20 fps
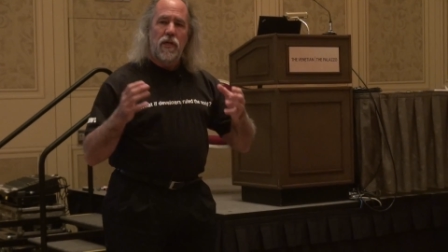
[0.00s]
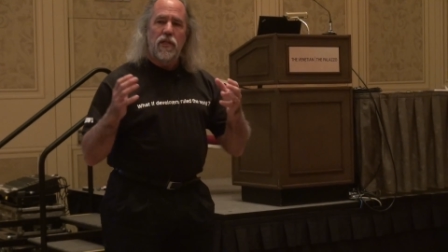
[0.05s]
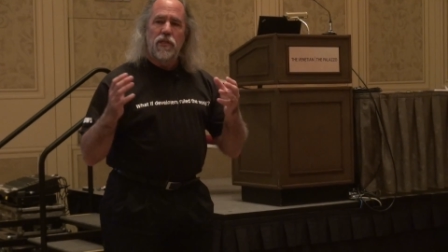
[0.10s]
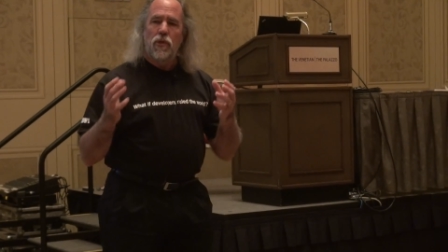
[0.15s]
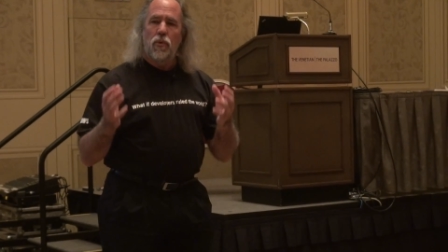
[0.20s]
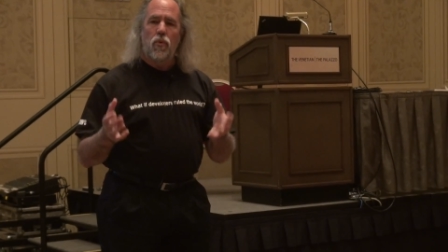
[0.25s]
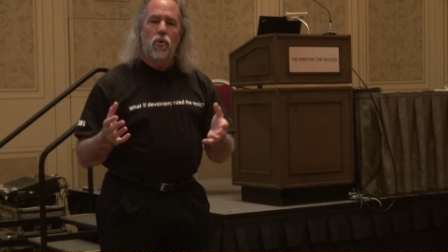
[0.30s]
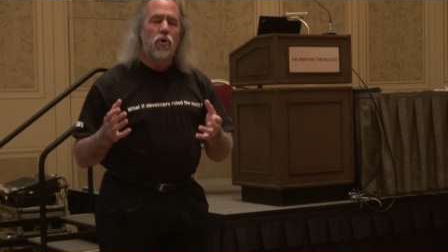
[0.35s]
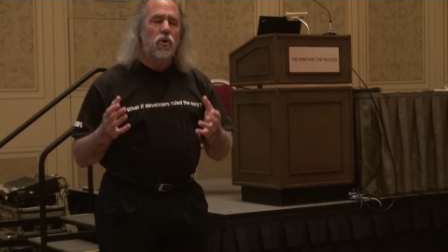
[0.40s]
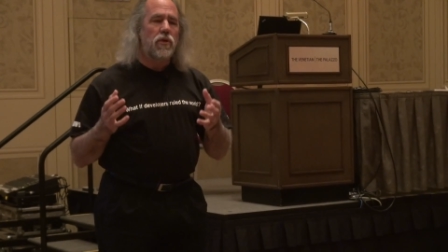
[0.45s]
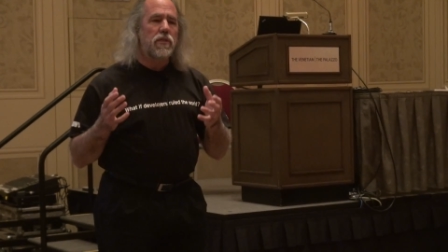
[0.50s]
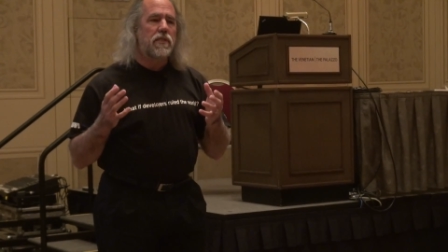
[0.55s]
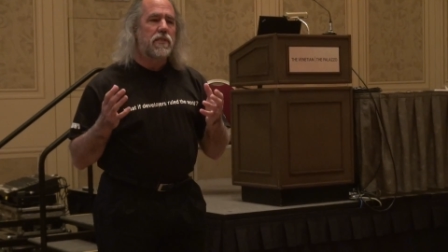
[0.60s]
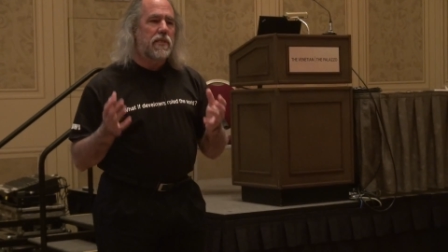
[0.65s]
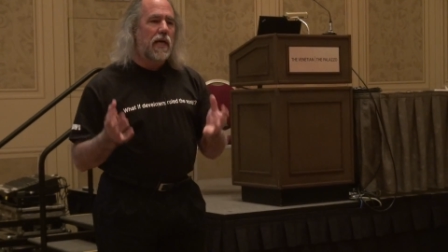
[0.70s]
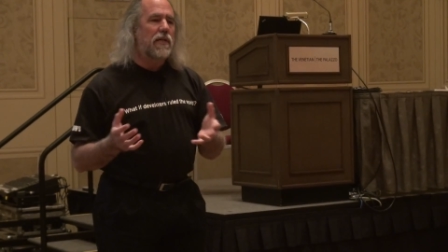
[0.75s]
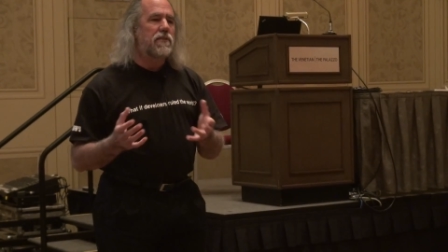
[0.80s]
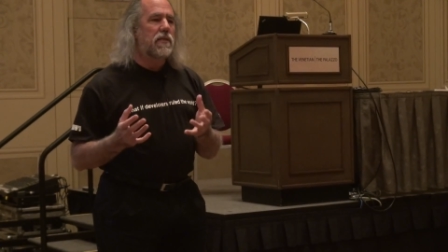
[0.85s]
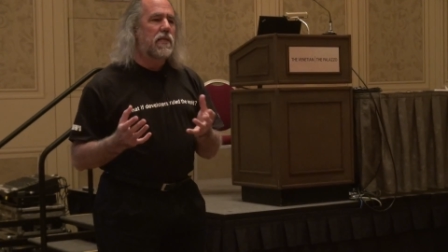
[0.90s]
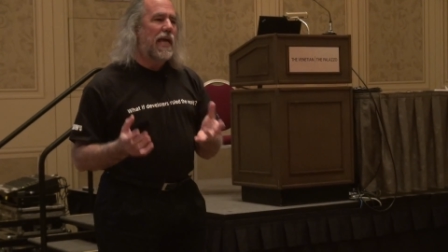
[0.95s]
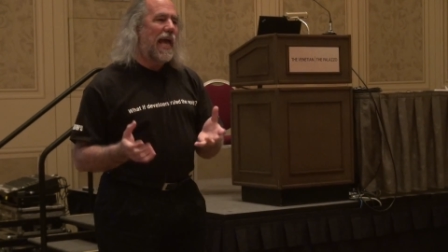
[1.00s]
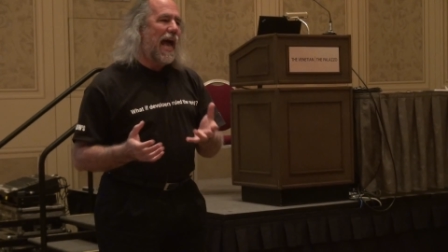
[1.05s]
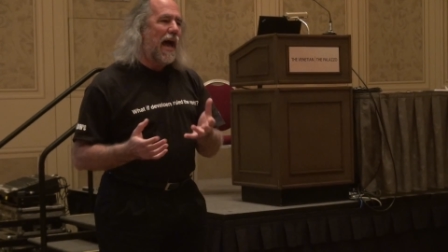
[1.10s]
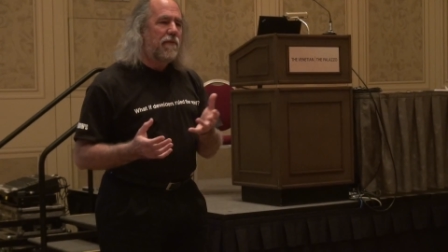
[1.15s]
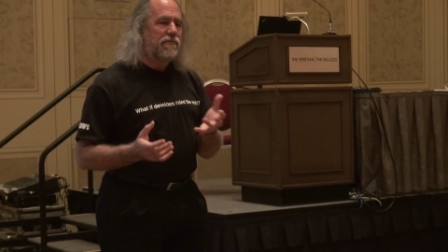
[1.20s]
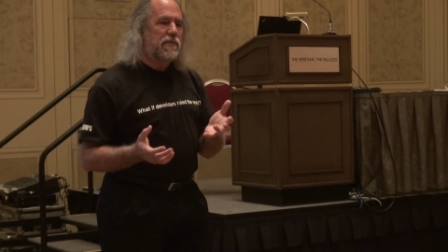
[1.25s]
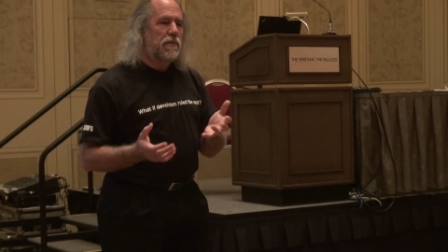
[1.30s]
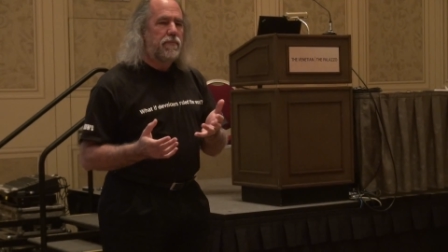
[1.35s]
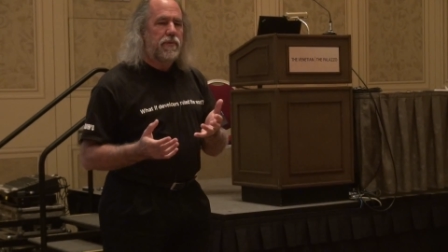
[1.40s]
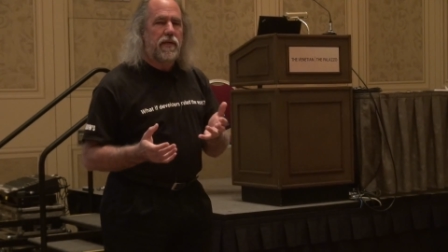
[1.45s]
The world doesn't
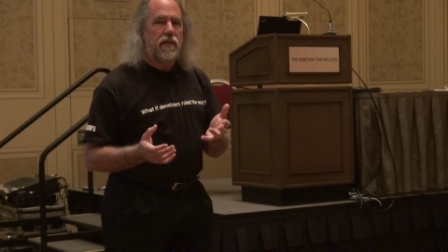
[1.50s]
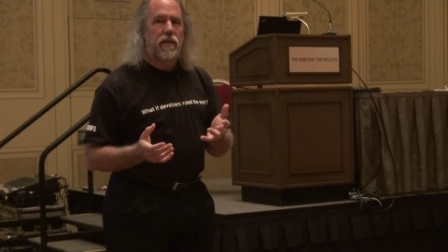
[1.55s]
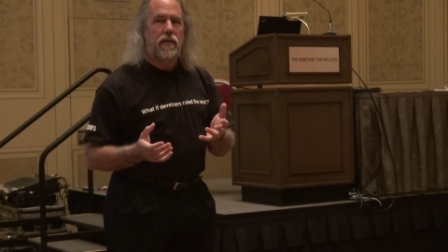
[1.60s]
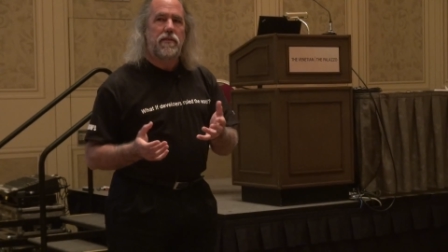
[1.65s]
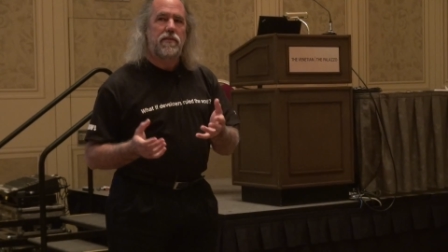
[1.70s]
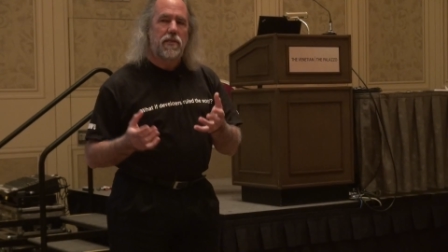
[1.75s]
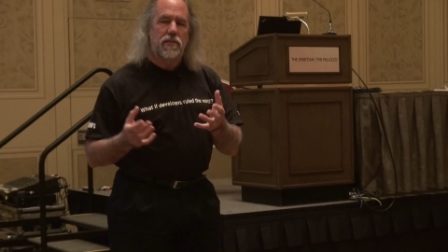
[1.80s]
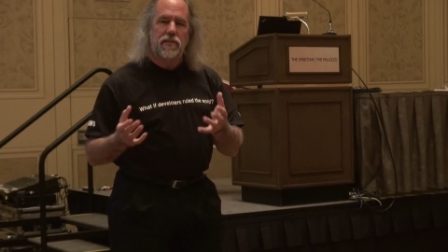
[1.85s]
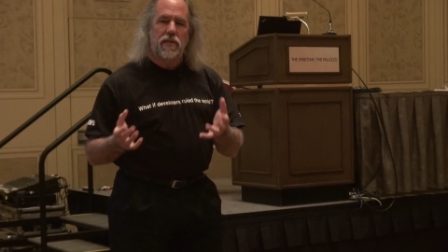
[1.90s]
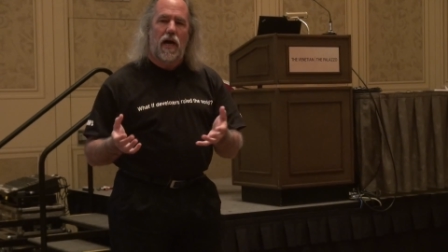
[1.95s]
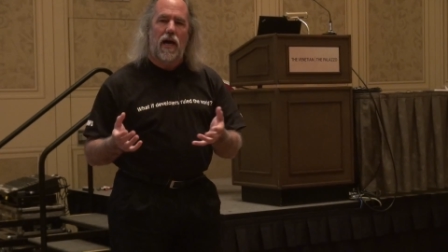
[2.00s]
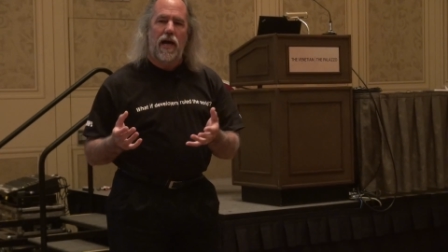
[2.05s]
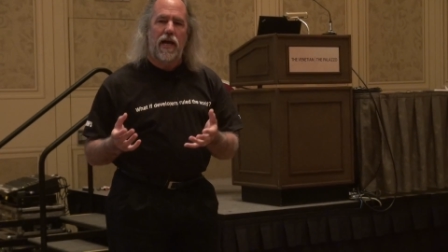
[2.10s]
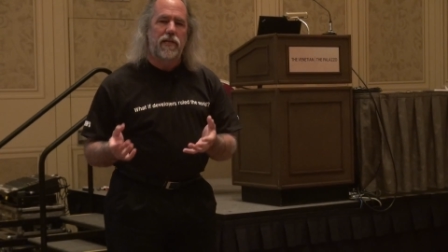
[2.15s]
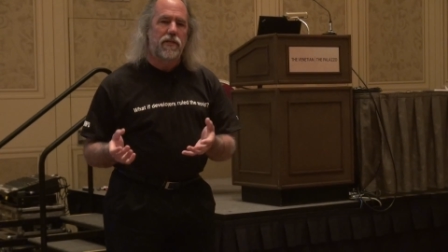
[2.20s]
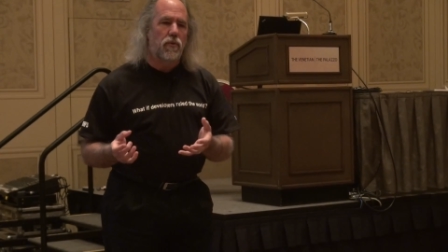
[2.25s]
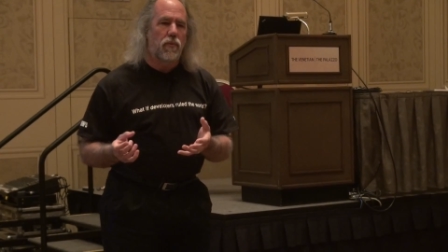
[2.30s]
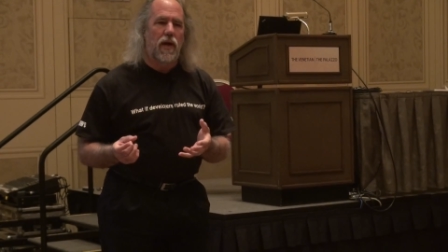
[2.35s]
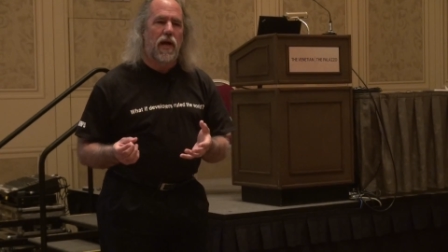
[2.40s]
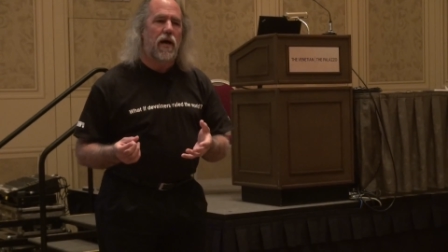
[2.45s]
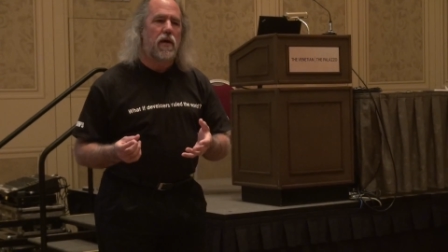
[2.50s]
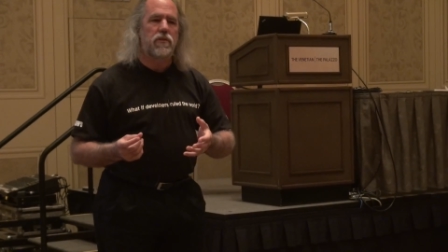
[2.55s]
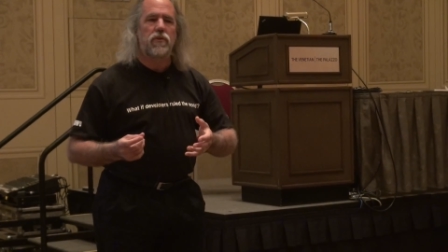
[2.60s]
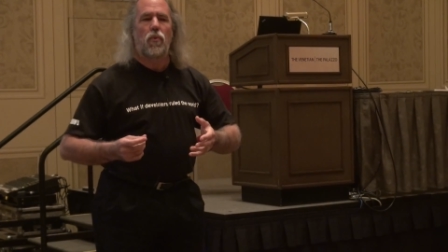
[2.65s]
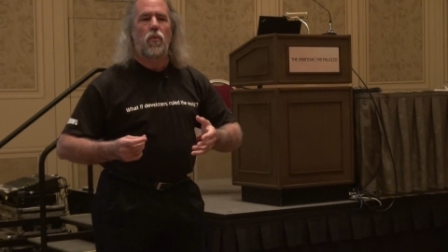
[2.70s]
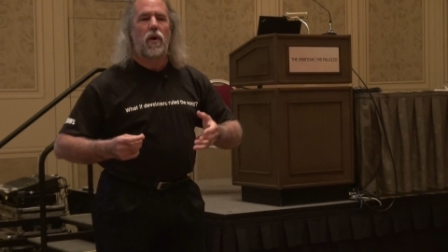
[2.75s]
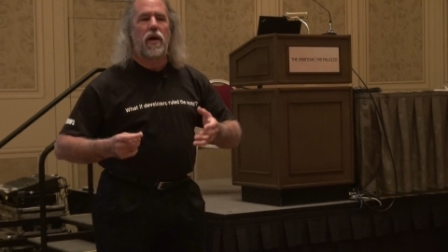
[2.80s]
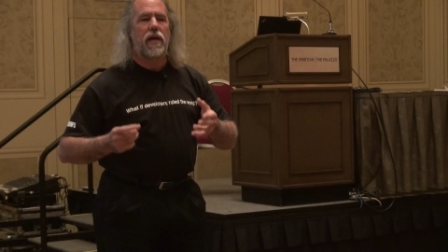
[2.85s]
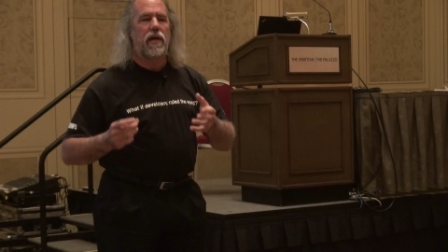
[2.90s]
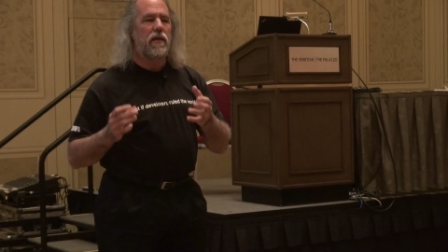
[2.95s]
have to be designed
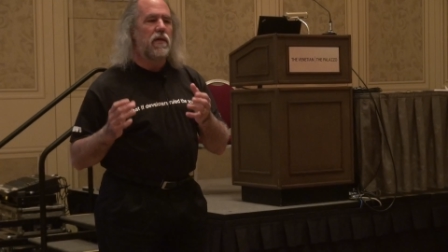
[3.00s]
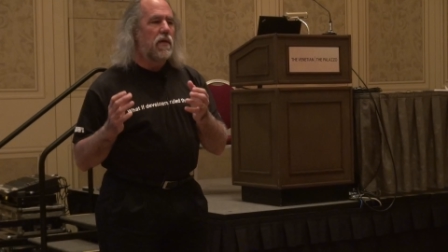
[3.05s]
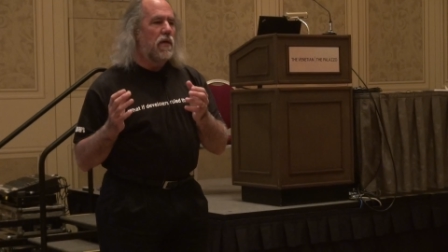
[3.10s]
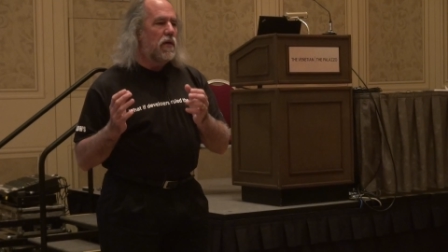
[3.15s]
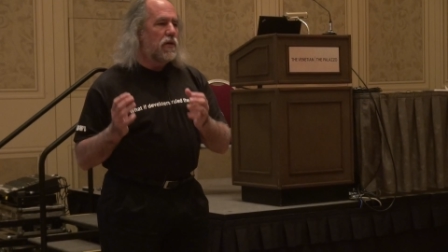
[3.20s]
around the way